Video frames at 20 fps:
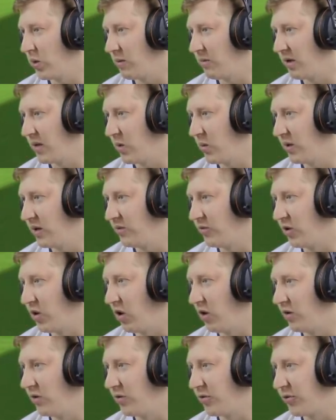We may well have
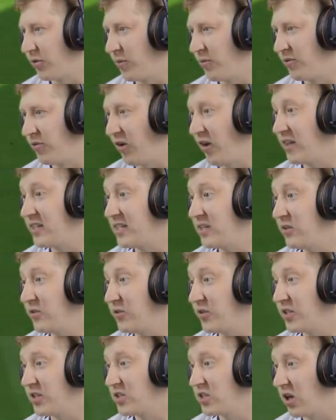gone from fighting
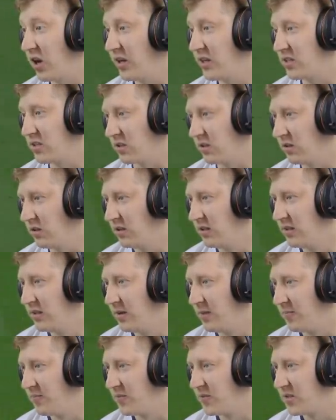for the title
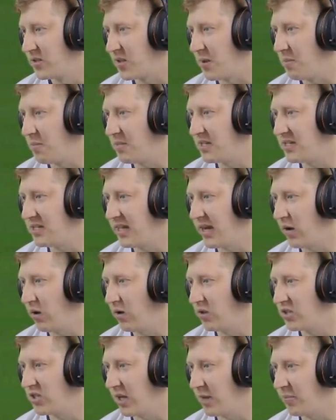to missing out
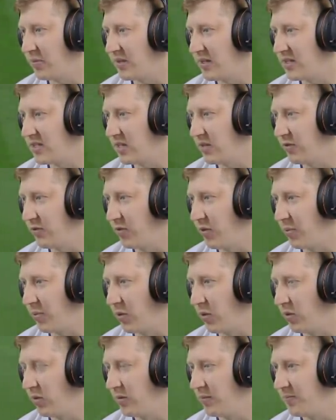on Champions League
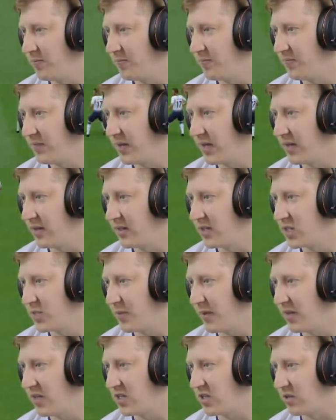football in the
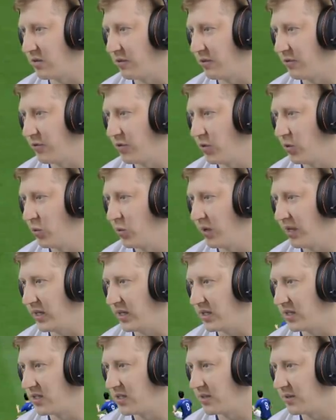space of a few
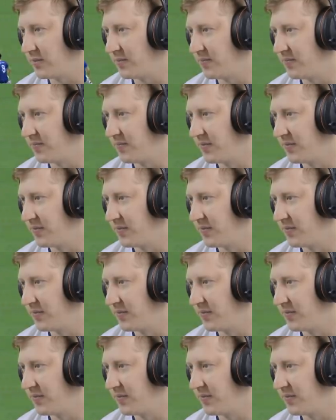weeks.